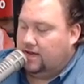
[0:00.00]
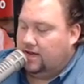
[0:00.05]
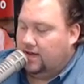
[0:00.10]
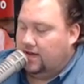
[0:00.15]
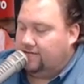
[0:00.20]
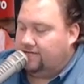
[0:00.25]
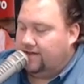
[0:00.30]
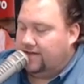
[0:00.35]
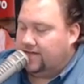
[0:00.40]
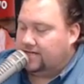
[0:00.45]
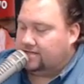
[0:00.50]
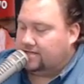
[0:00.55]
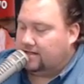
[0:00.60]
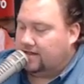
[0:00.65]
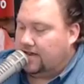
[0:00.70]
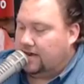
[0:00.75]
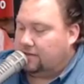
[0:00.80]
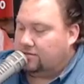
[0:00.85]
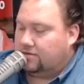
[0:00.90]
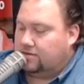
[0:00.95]
advanced
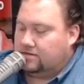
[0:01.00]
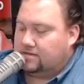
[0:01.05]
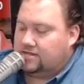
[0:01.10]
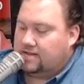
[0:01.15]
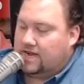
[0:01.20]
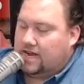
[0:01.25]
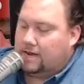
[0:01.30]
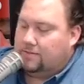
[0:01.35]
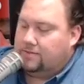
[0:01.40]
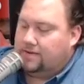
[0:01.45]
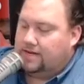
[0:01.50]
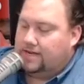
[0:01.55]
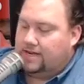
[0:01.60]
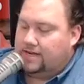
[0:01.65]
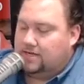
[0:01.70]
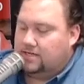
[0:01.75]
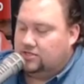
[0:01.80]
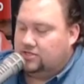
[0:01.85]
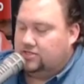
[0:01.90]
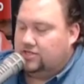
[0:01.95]
laparoscopic
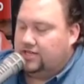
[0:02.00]
and